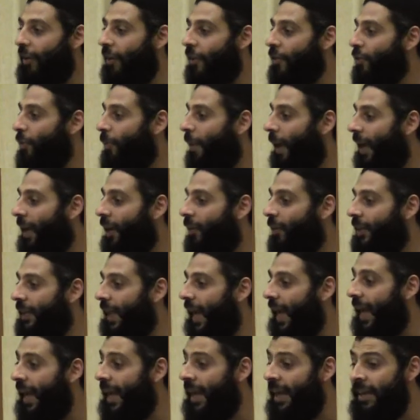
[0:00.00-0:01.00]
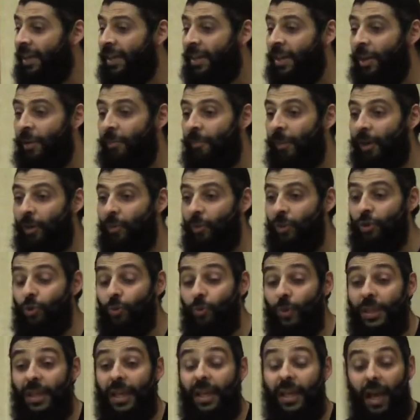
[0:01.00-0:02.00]
Allah subhanahu wa ta'ala, by
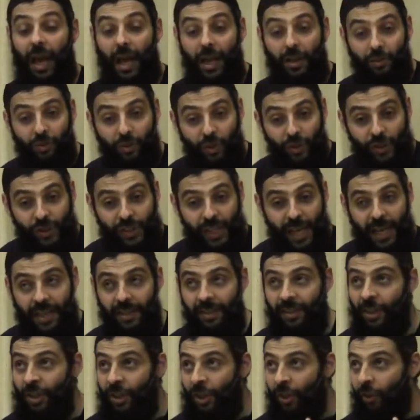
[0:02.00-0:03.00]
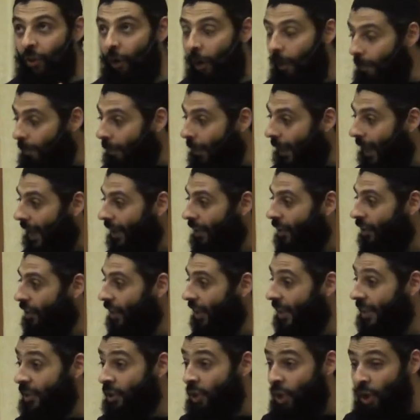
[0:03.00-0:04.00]
which we can understand, comprehend
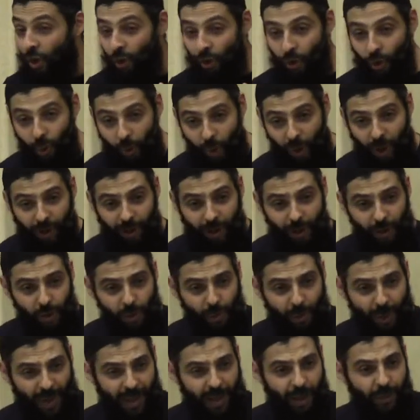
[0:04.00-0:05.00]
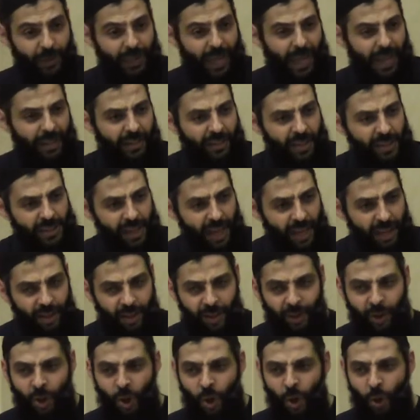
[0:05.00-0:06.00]
things, know Allah subhanahu wa ta'ala
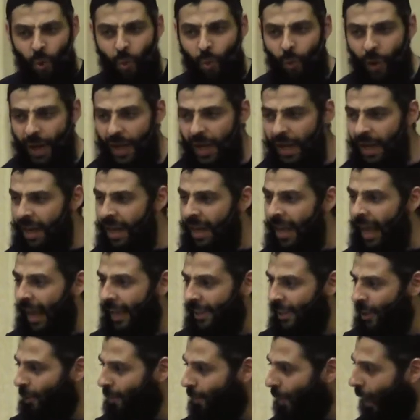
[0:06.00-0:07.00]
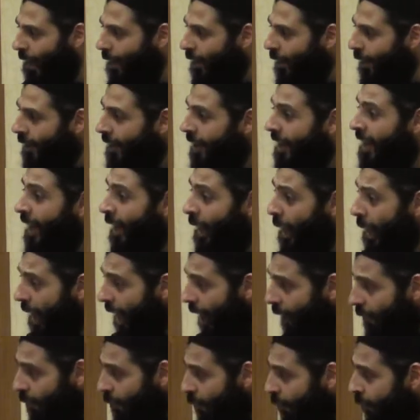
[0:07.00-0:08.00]
desire, will aspire
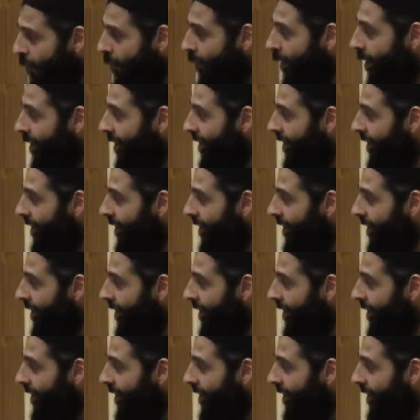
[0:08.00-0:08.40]
love.